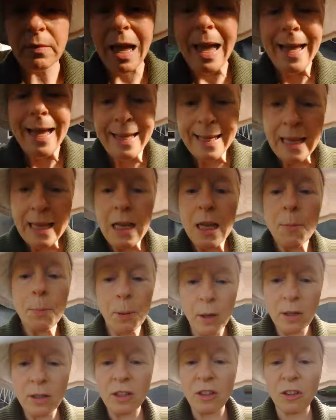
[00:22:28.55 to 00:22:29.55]
Yeah,
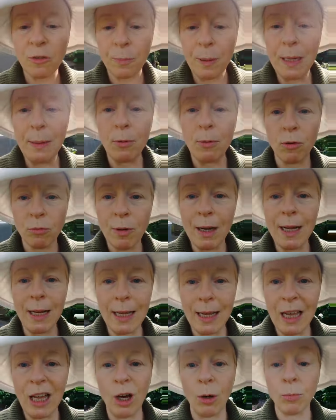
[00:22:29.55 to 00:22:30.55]
positive people
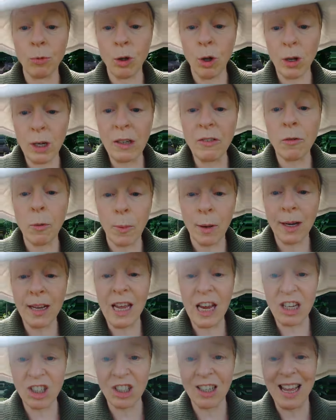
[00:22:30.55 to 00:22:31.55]
really help. Not
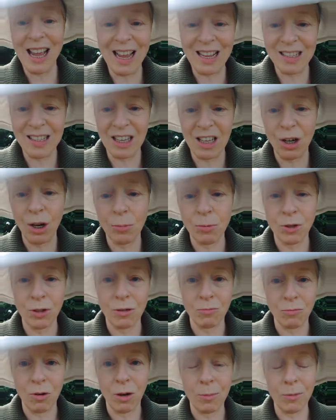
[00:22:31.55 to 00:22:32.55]
everybody actually has that
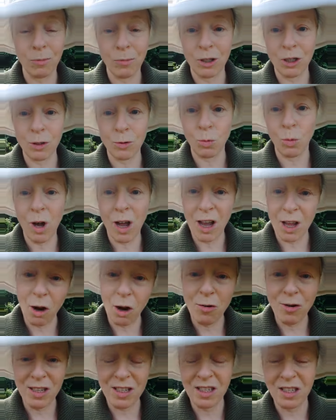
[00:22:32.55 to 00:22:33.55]
option, Robin, which is why I
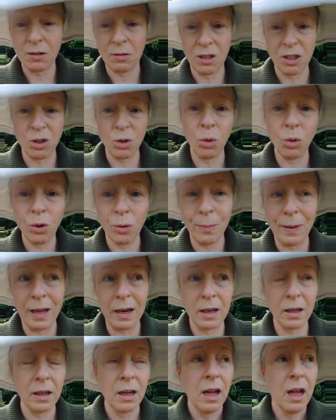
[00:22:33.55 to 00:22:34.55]
don't necessarily talk
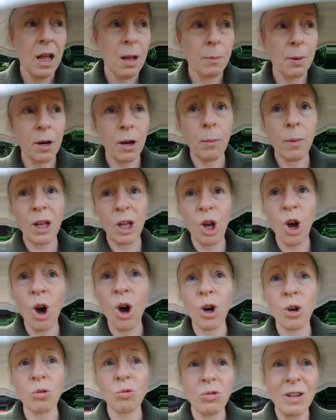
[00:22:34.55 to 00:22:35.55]
about it. But oh my
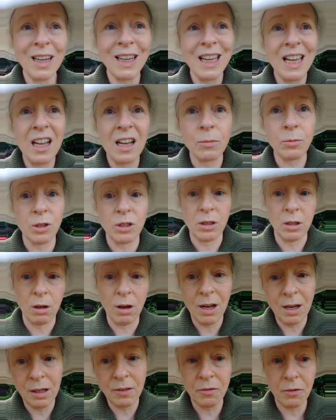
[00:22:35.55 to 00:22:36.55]
God, it really helps. You know,
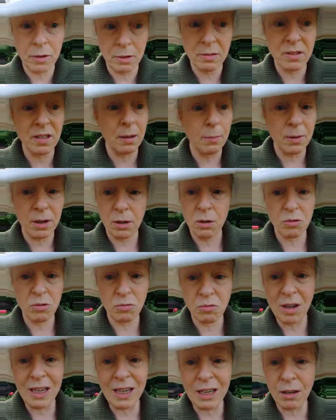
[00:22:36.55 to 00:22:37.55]
I live with somebody who's
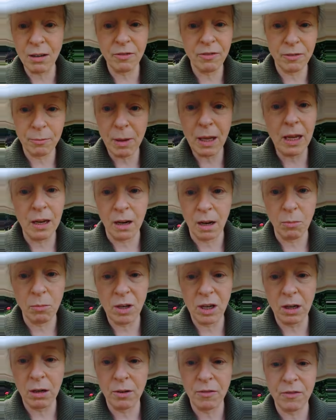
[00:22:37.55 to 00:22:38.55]
really good for me, and I'm
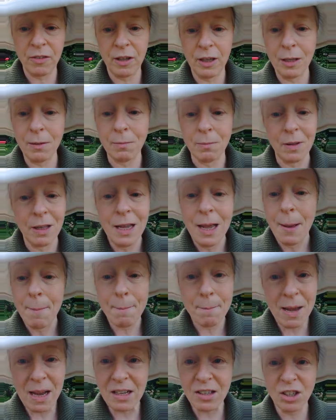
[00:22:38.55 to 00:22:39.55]
really good for him. It
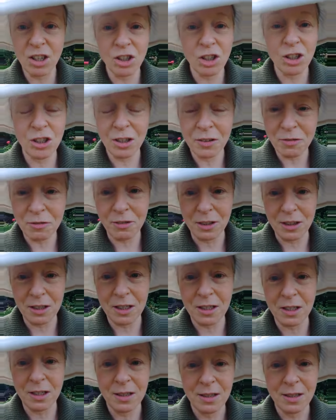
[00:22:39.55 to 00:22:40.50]
makes such a difference.